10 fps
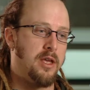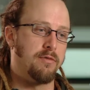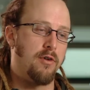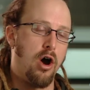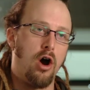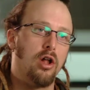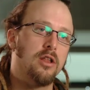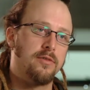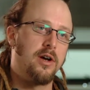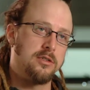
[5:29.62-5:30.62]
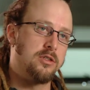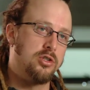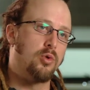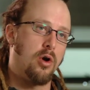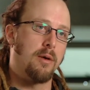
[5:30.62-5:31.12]
If all of us
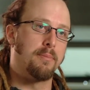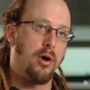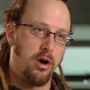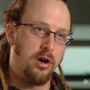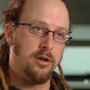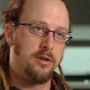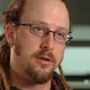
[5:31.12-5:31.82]
do our part,